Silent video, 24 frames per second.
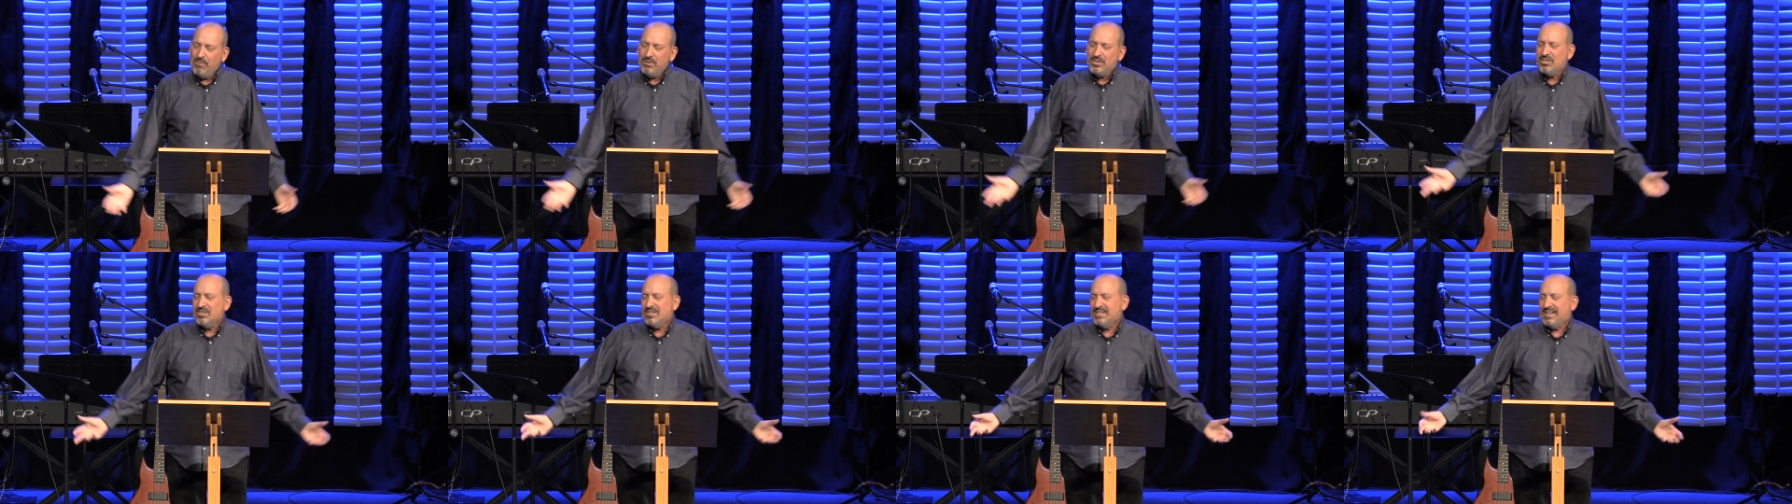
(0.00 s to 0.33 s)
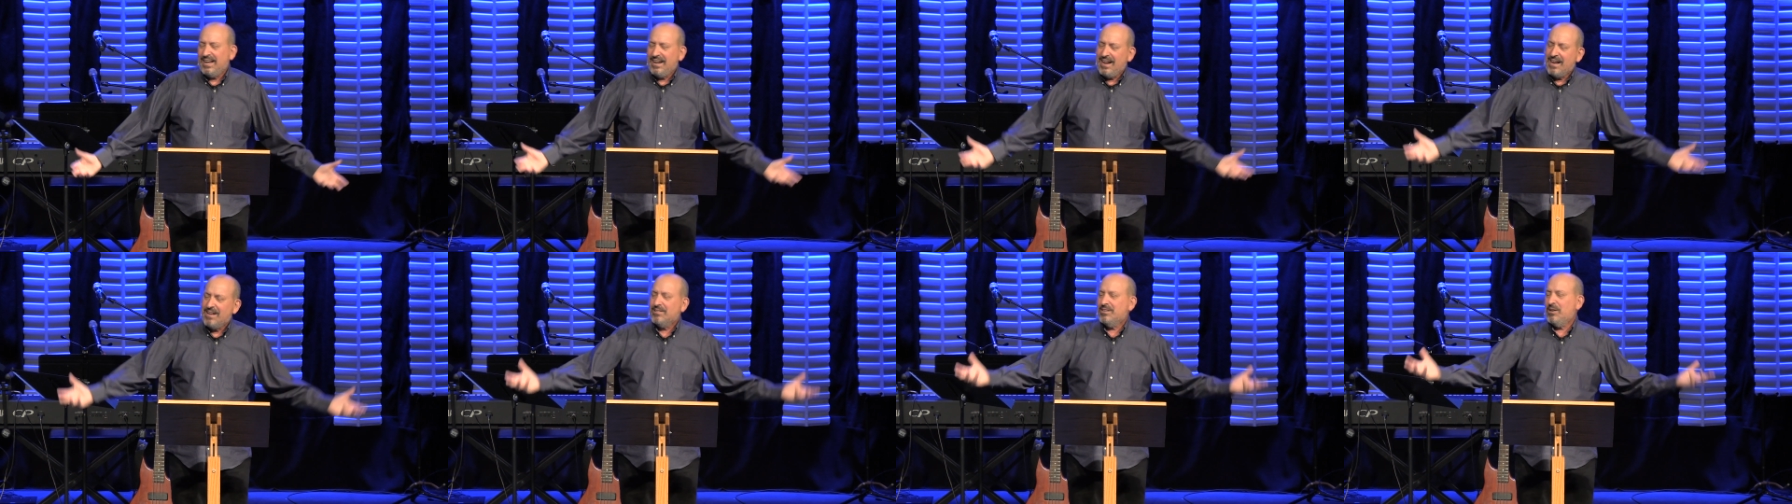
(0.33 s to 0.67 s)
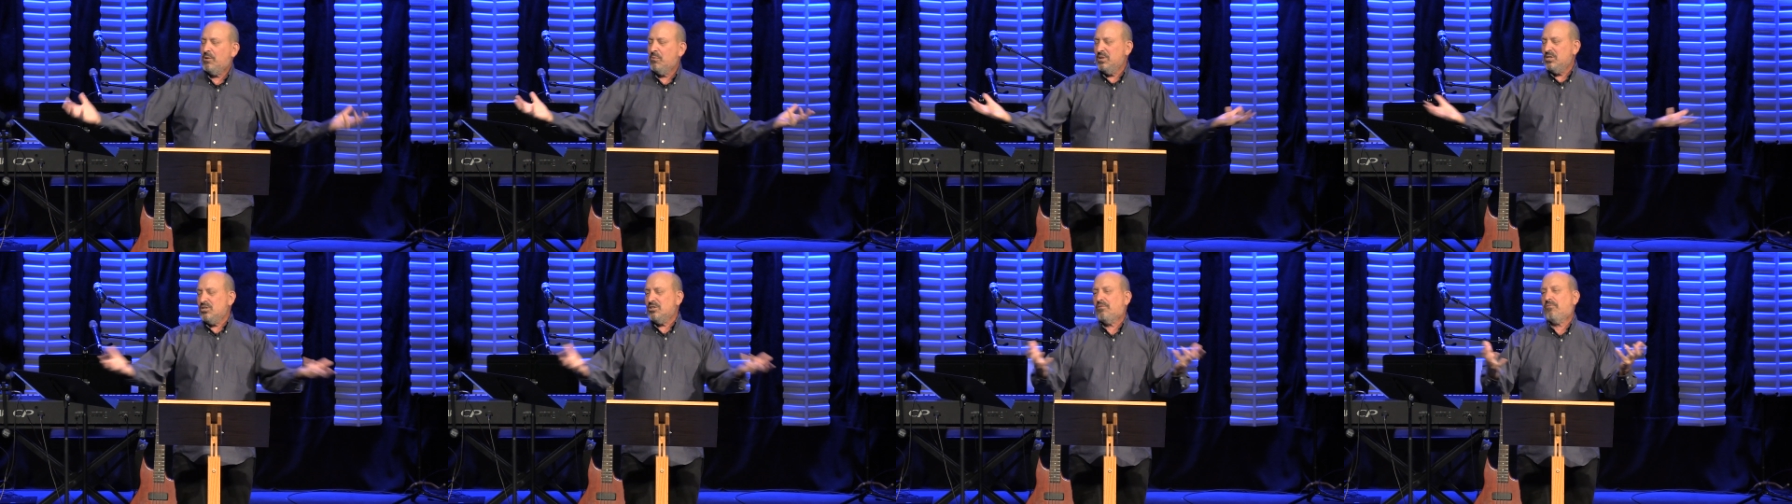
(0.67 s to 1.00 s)
we just get out there
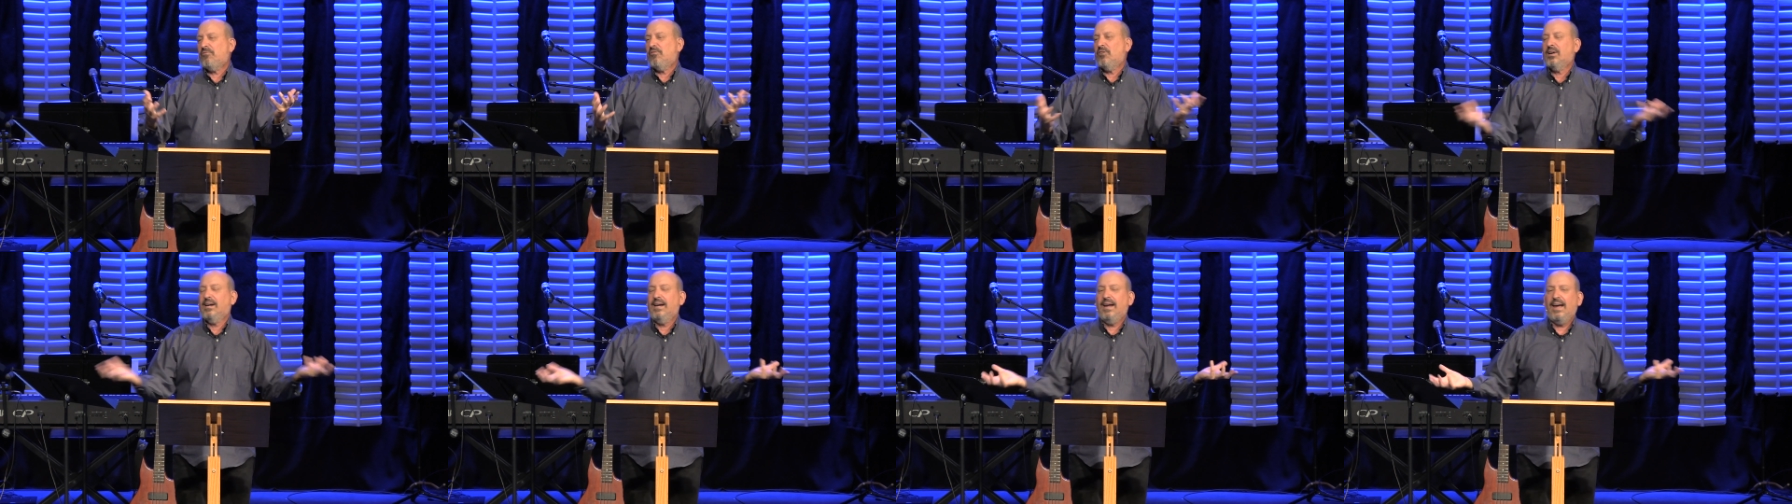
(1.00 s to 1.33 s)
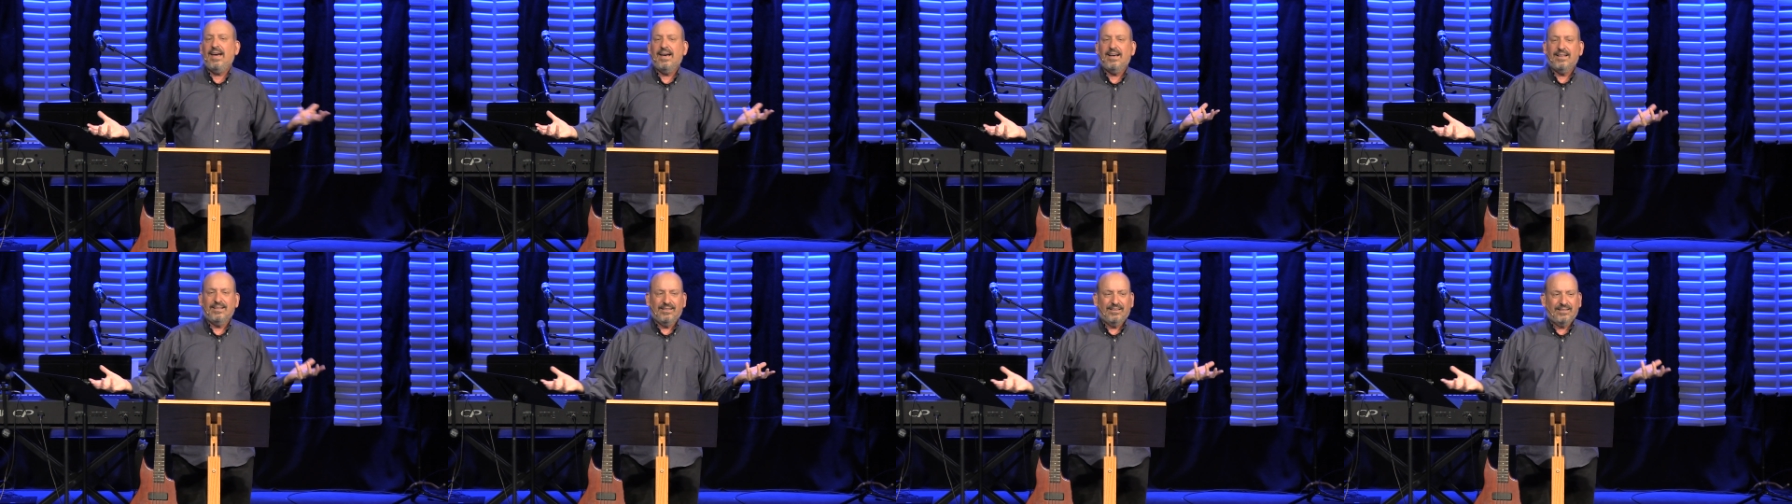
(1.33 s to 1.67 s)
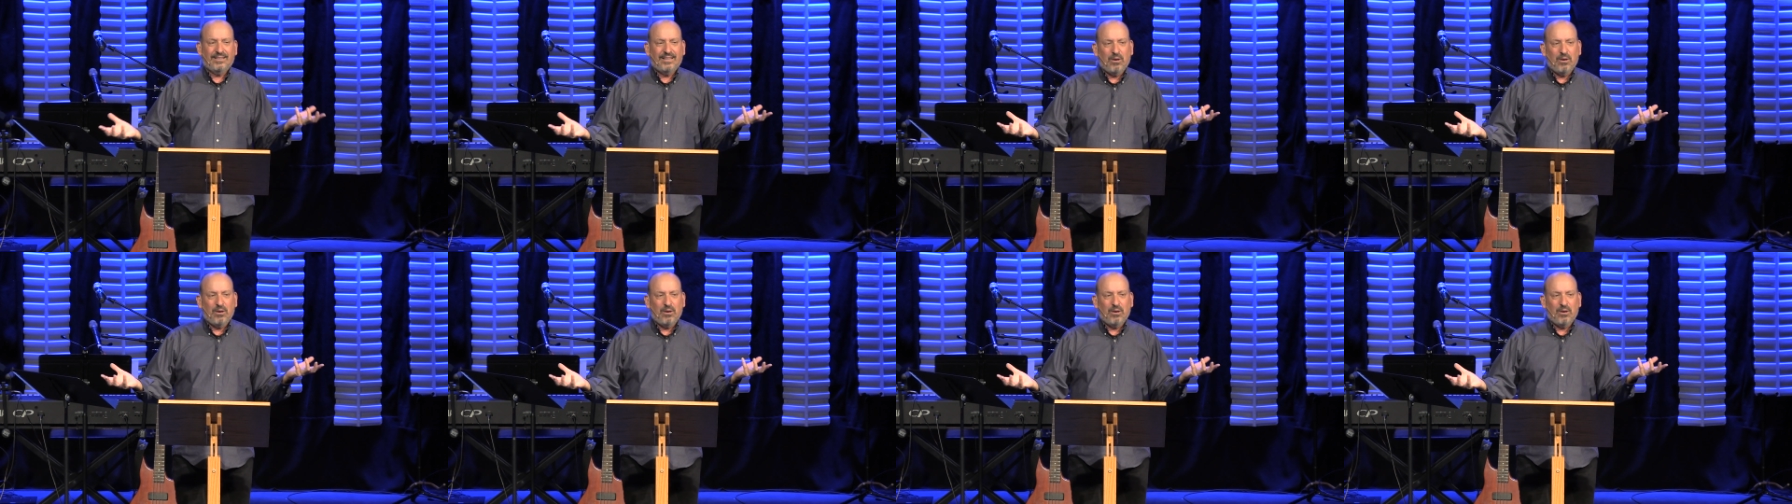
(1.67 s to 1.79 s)
and we just forget